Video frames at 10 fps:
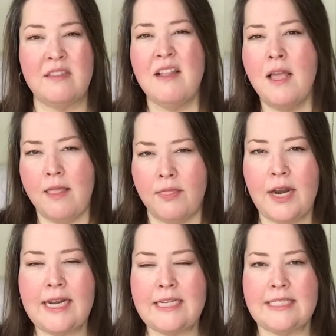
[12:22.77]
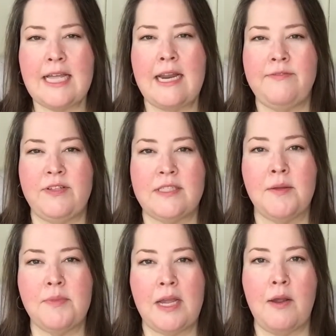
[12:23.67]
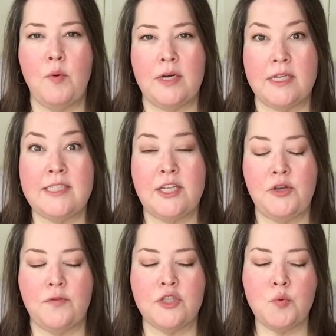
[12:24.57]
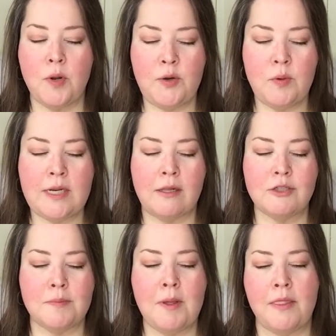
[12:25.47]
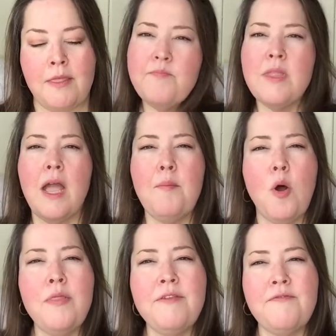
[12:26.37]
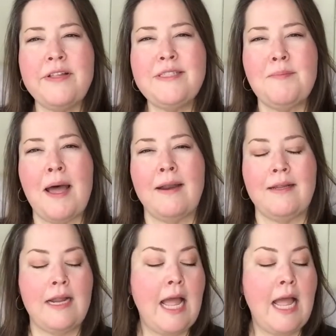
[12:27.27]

And then I can decide if it's something I want to continue for $21 a month. I'm on the fence about it.